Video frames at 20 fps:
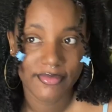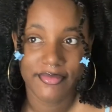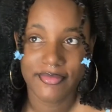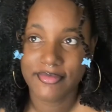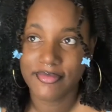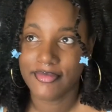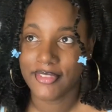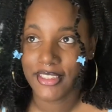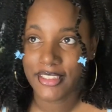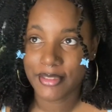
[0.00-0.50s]

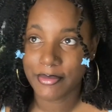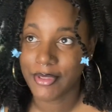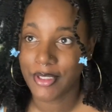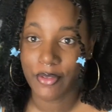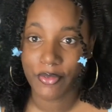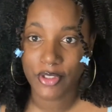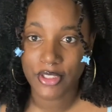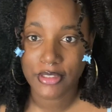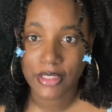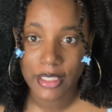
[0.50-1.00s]
this could be your
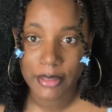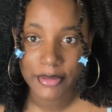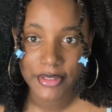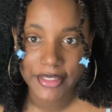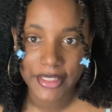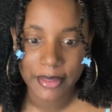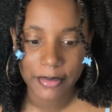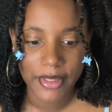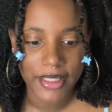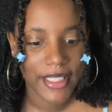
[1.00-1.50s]
first time
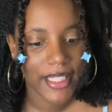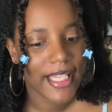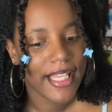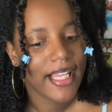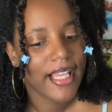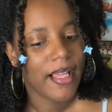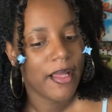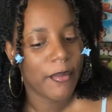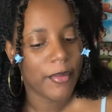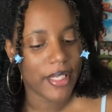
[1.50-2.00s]
seeing me,
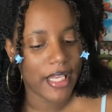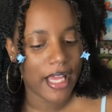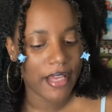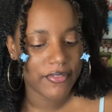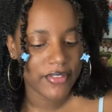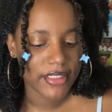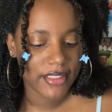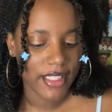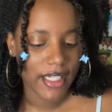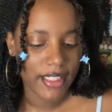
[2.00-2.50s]
but I've
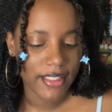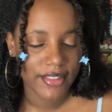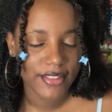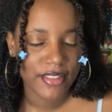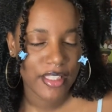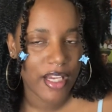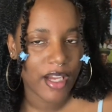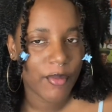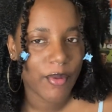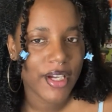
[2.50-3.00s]
decided to
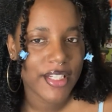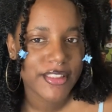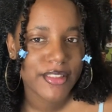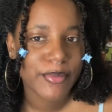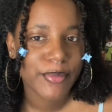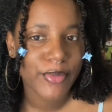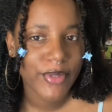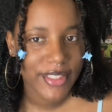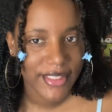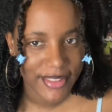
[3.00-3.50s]
start watching
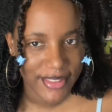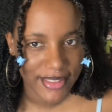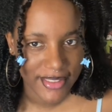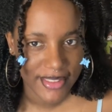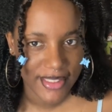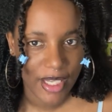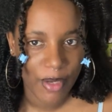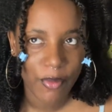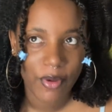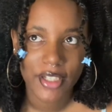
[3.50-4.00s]
Bridgerton.
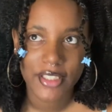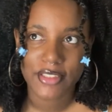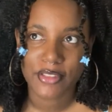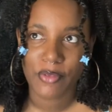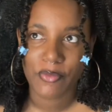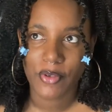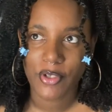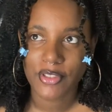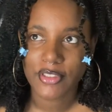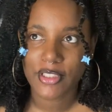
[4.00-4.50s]
I watched the
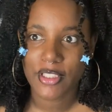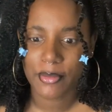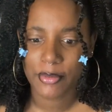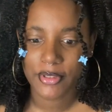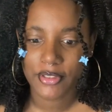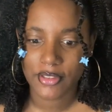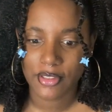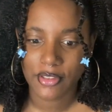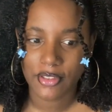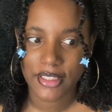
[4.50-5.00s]
first
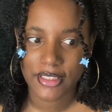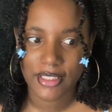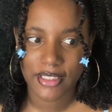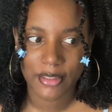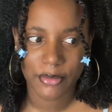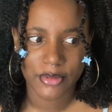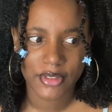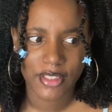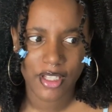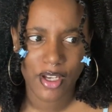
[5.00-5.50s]
episode, I think it
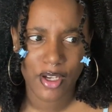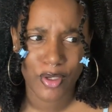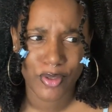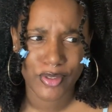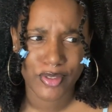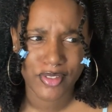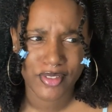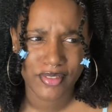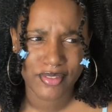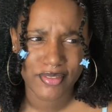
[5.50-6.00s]
was called
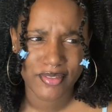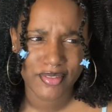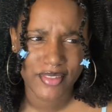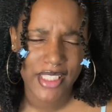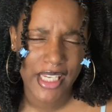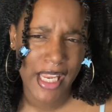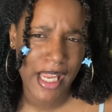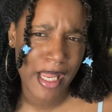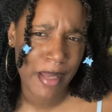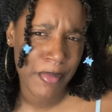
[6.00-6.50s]

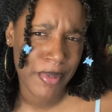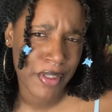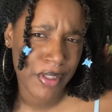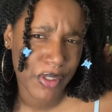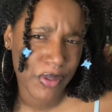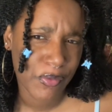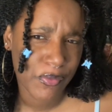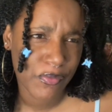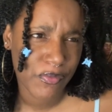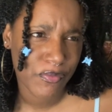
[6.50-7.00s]
Diamond of the
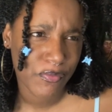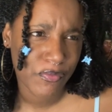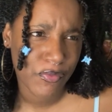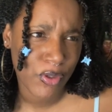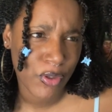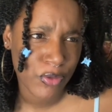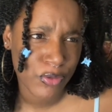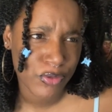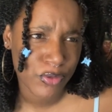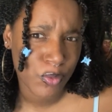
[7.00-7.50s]

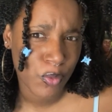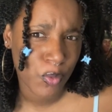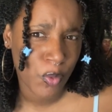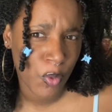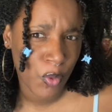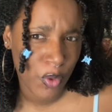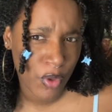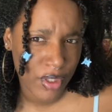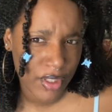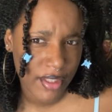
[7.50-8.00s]
First
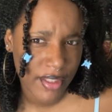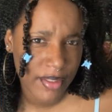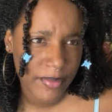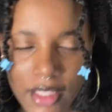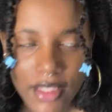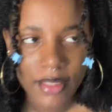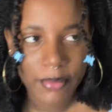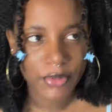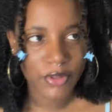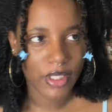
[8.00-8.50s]
Water. Let
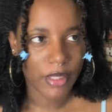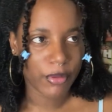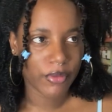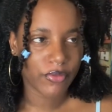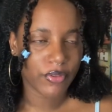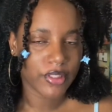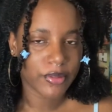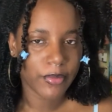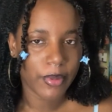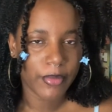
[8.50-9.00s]
me try to
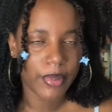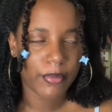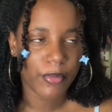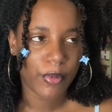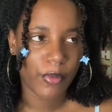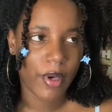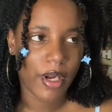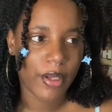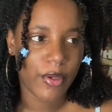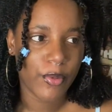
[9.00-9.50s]
refresh my memory
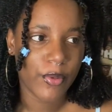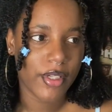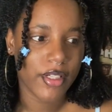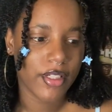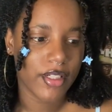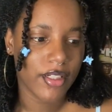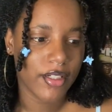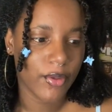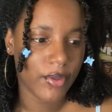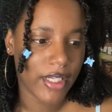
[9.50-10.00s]
right quick.
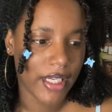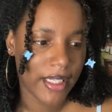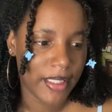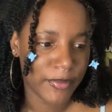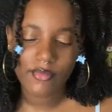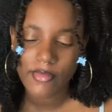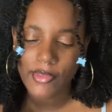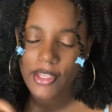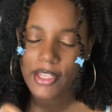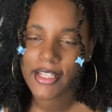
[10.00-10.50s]
Okay,
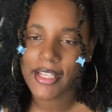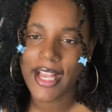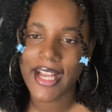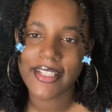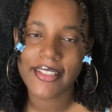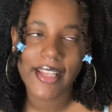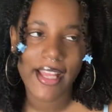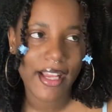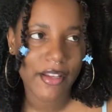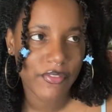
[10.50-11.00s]
you got
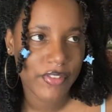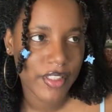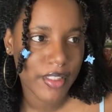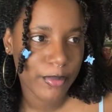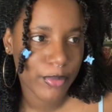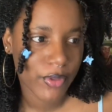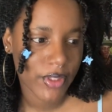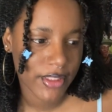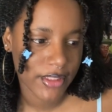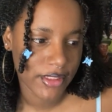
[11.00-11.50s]
Daphne
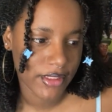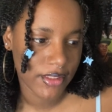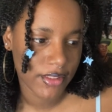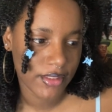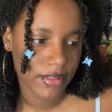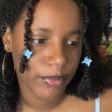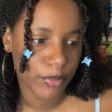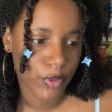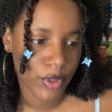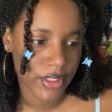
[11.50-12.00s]
Bridget
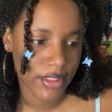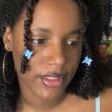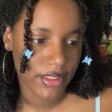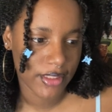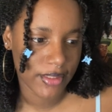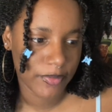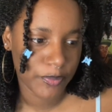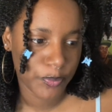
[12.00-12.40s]
Bridgerton.